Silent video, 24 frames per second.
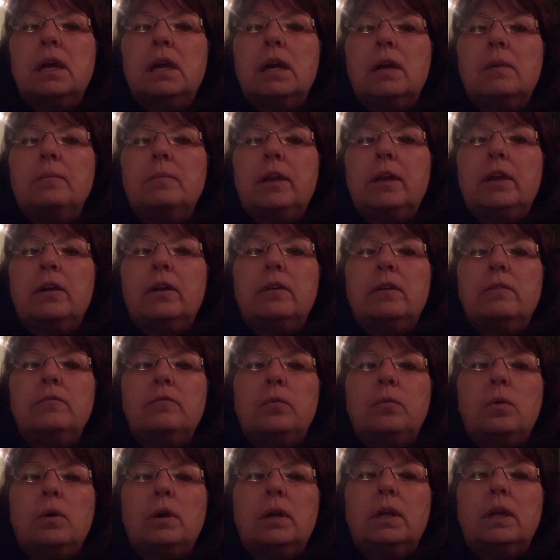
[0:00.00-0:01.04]
I'm caring
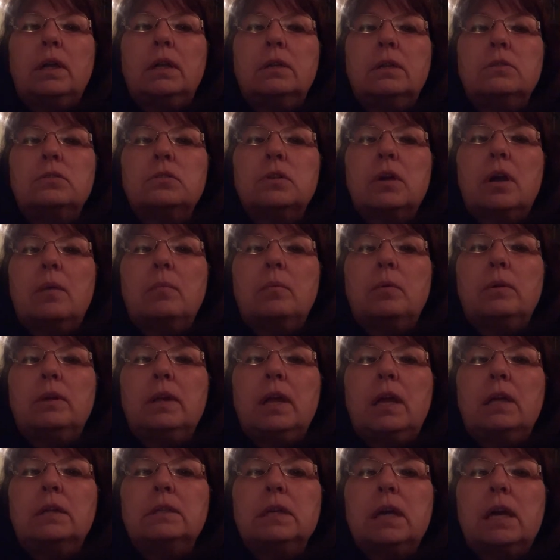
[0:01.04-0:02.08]
for get in trouble
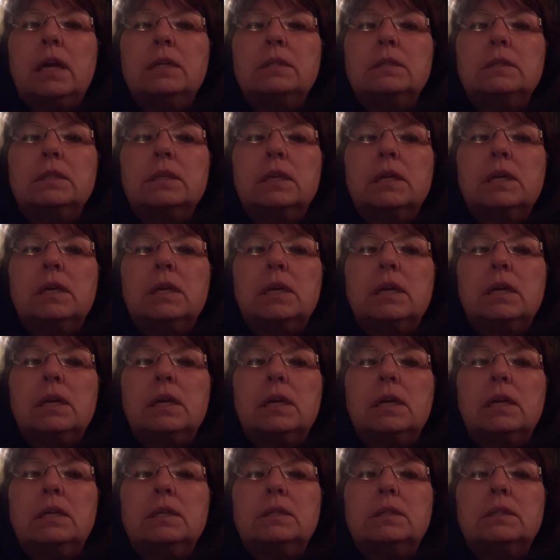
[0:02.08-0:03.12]
nowadays,
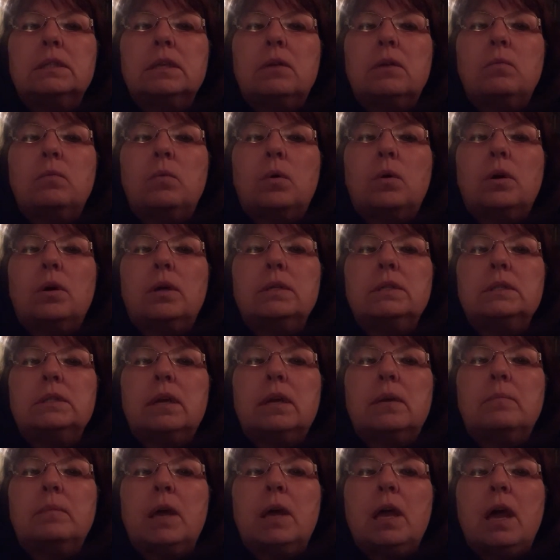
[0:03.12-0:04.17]
it's so
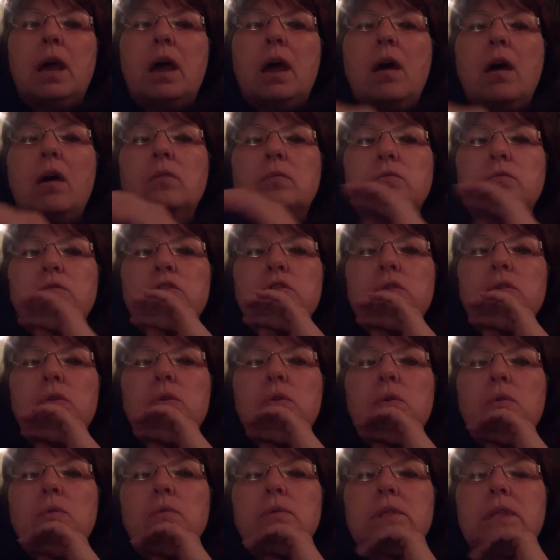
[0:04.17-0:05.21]
worrisome. Oh,
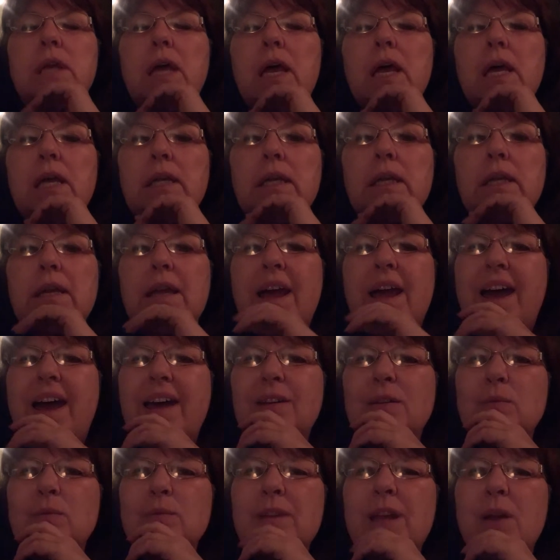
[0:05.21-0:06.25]
Jules, honey, I
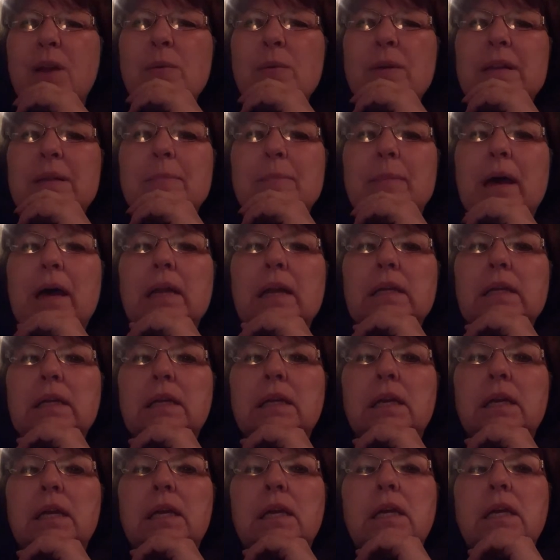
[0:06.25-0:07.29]
don't know anybody
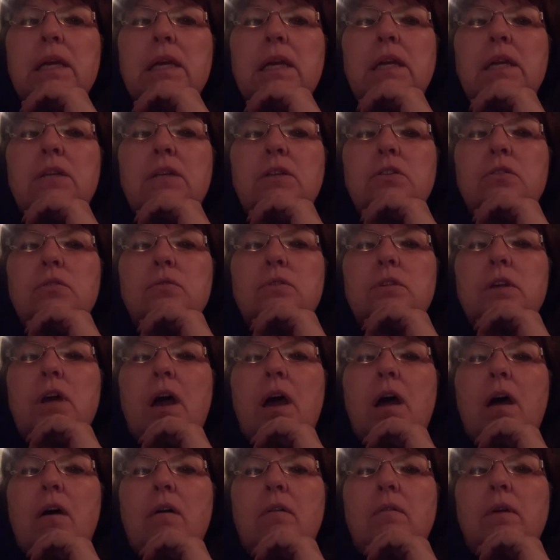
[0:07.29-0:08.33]
in
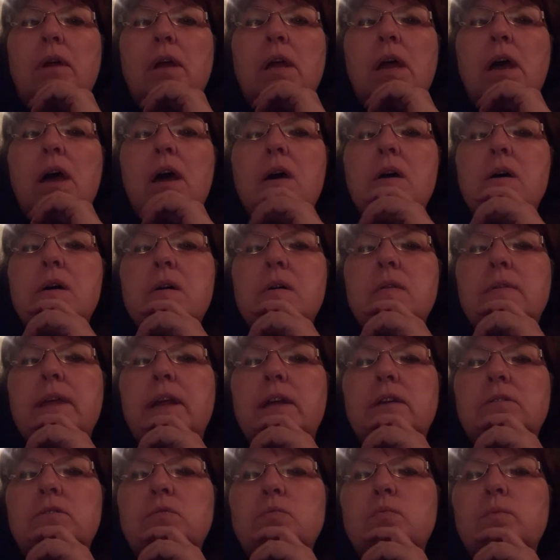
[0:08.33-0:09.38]
Utah. Oh,
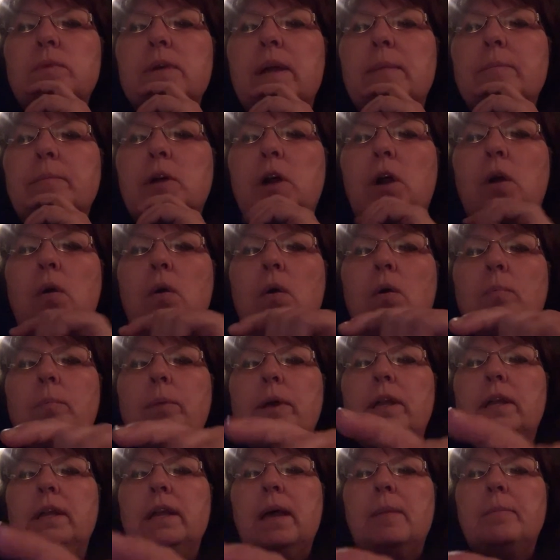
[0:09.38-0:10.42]
there's Rip Curl
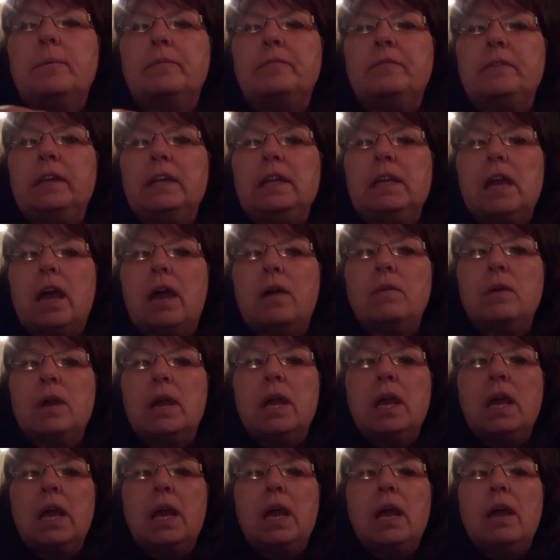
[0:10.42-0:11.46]
putting up a video.
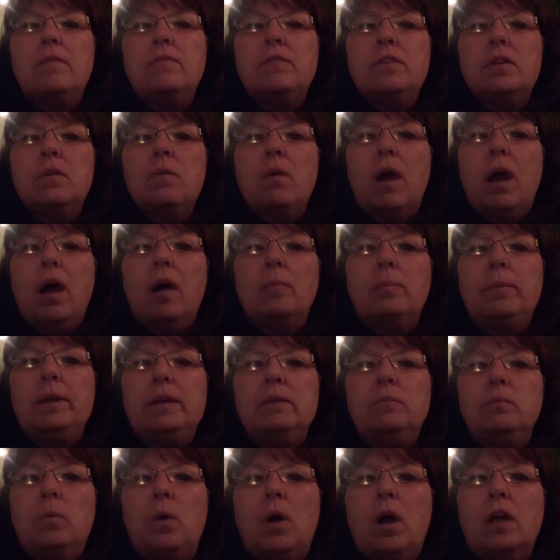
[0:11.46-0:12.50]
Have you all
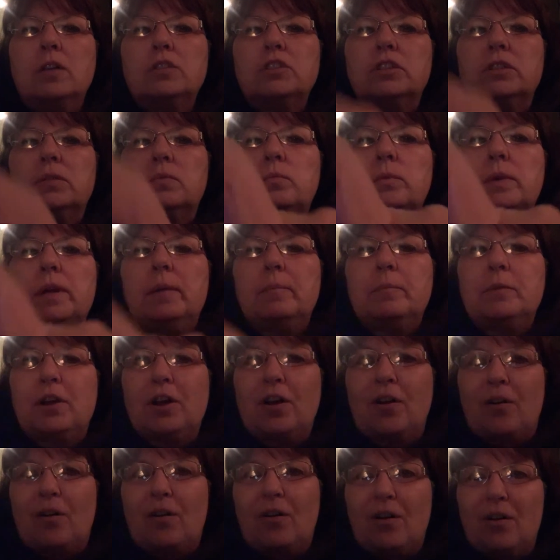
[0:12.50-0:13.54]
been watching Rip
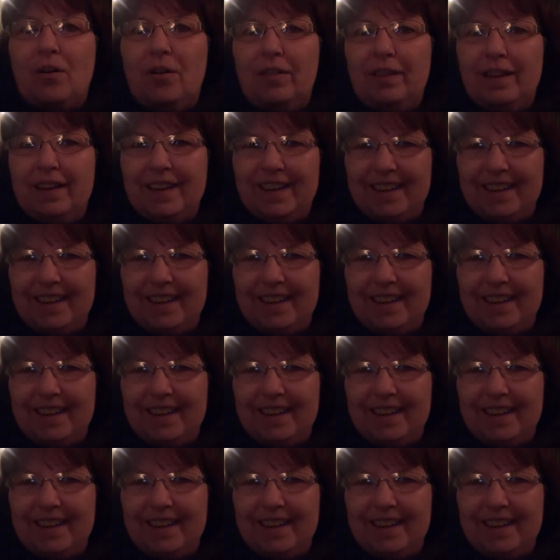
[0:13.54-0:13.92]
Curl?